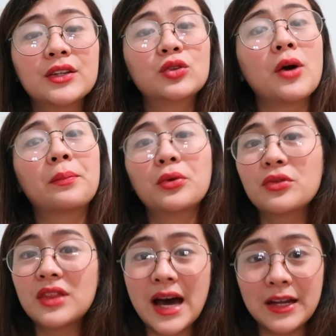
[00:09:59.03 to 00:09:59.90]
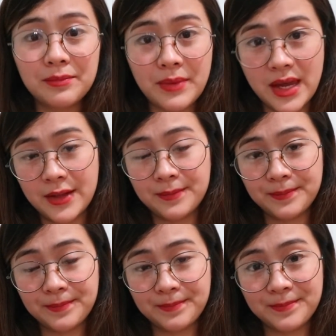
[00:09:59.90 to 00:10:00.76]
to to uproot that pain.
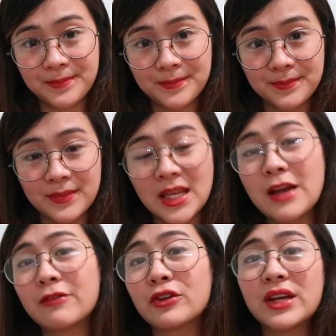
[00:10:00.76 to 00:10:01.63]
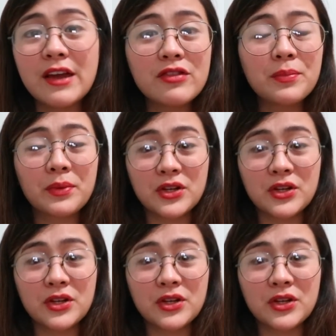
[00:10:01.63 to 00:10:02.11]
Forgive the